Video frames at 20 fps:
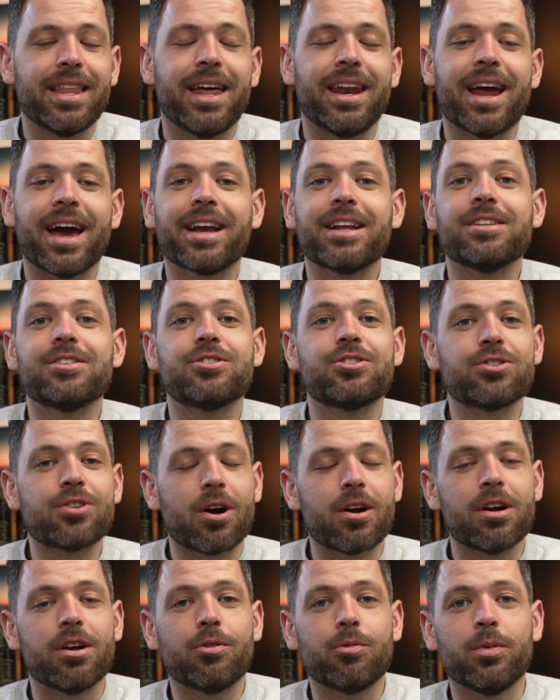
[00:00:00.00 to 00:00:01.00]
then I can
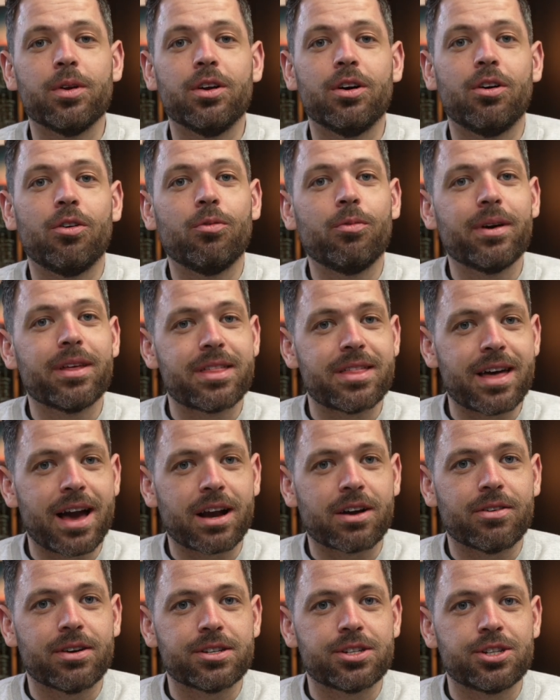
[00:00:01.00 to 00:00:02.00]
start a reel with that
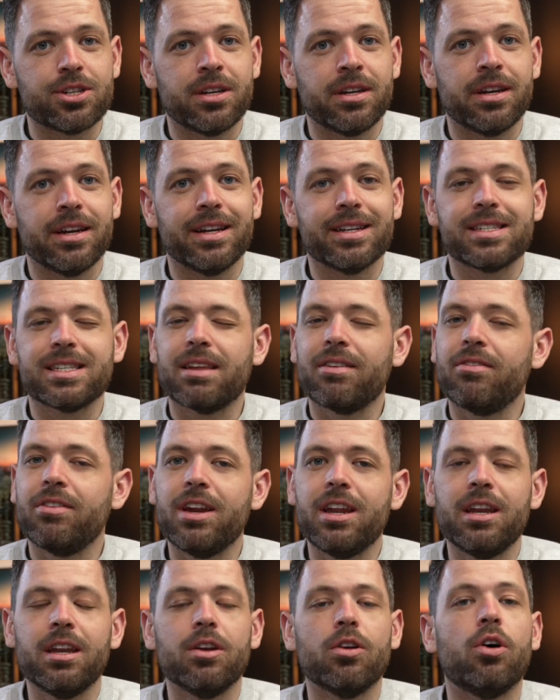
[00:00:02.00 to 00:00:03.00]
question instead of
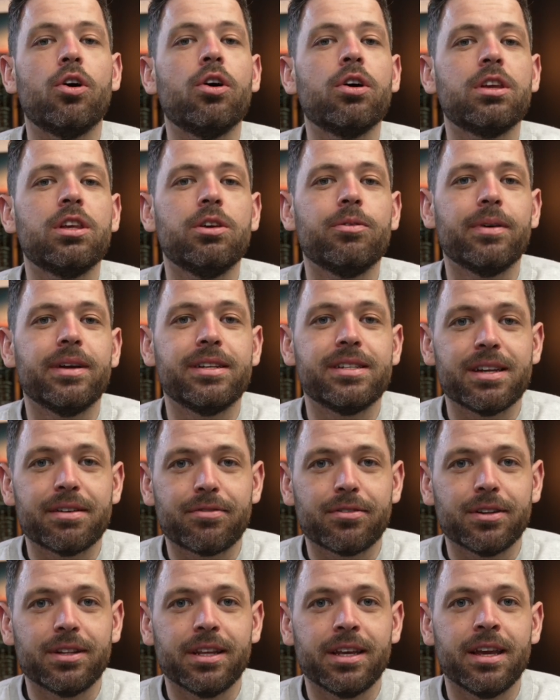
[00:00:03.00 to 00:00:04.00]
needing to hook you in
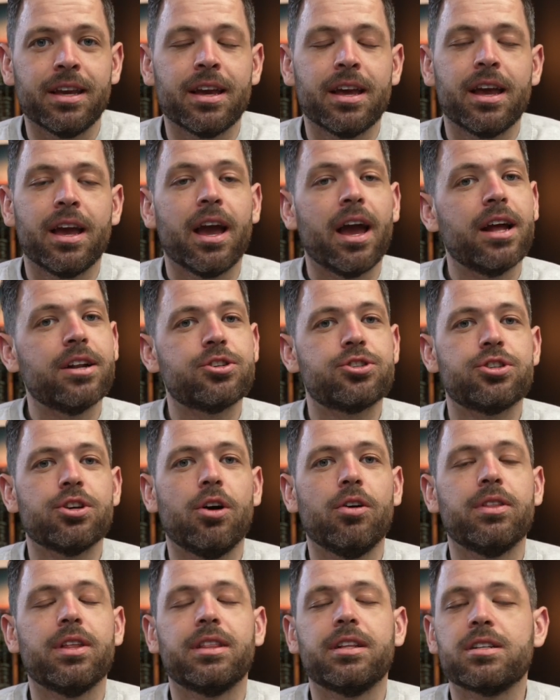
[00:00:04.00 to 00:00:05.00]
differently and show
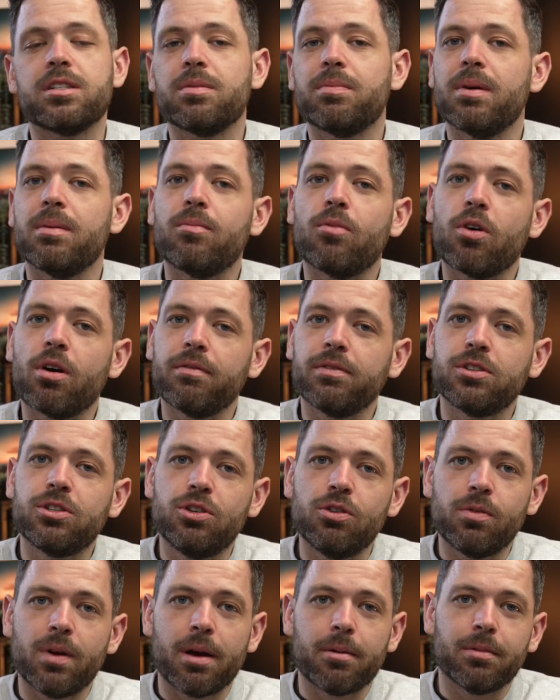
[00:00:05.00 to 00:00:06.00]
that there's a bit more of a
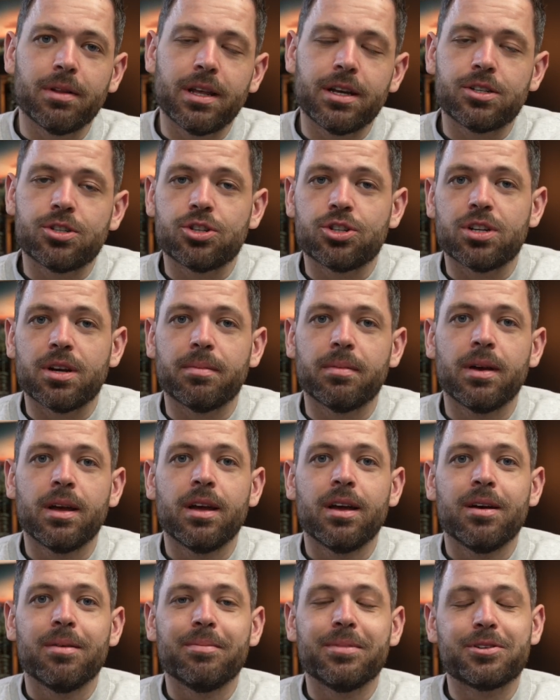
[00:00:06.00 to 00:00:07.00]
two-way relationship
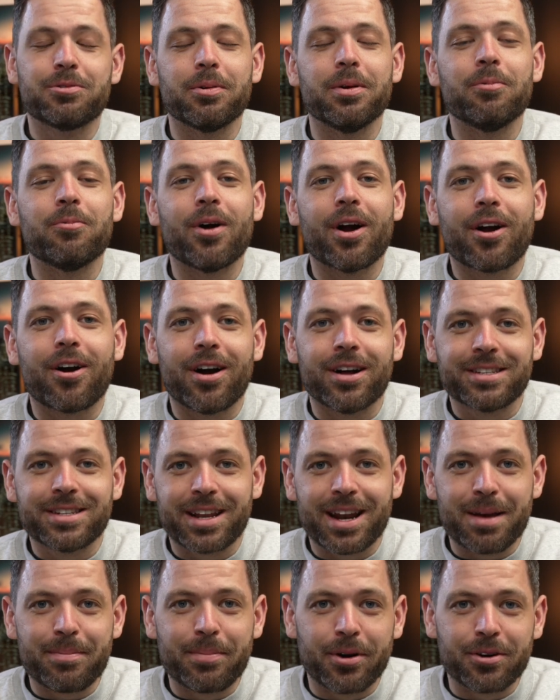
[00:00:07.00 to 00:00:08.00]
between what content
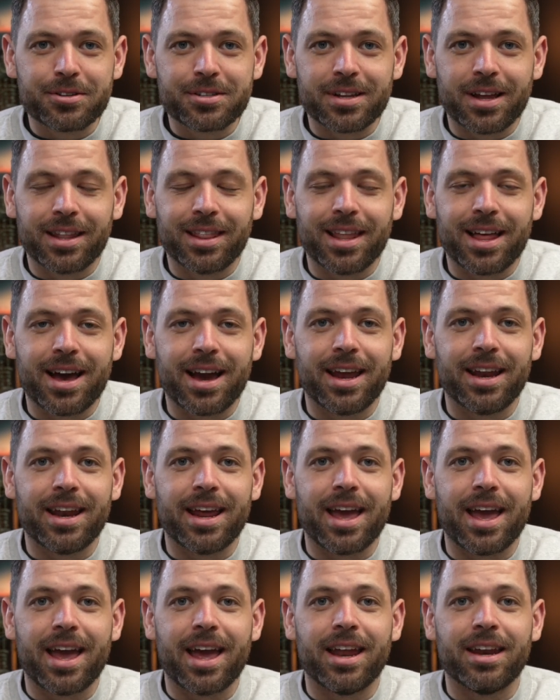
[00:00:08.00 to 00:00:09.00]
I post online
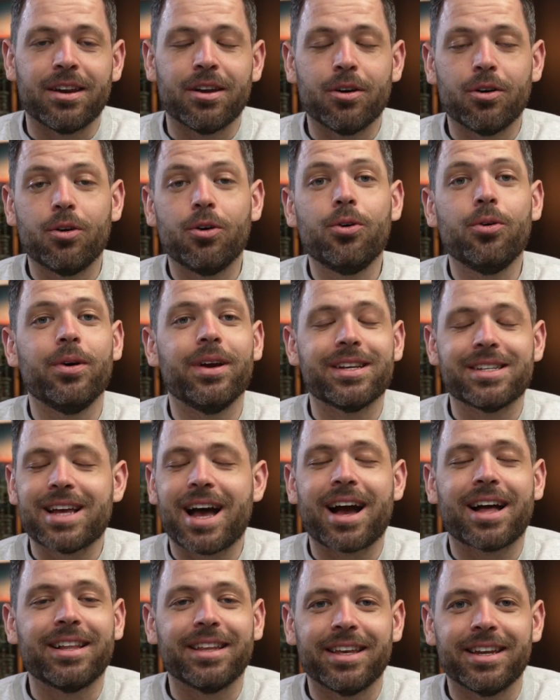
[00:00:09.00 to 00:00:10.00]
and who
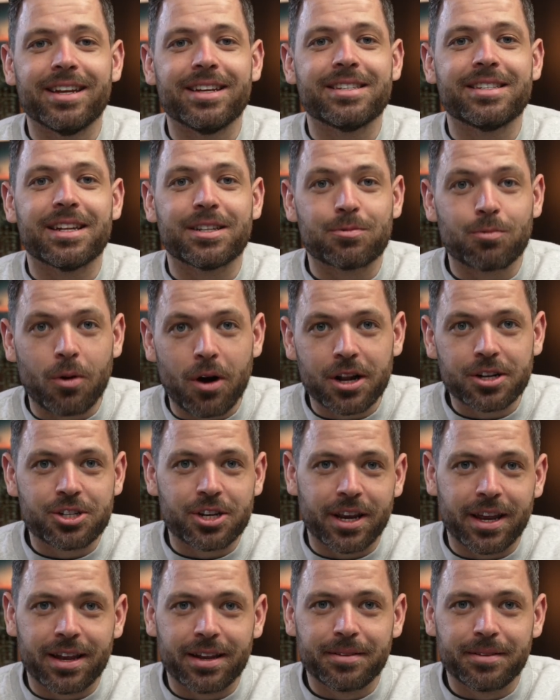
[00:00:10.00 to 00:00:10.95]
exactly it is that's watching it.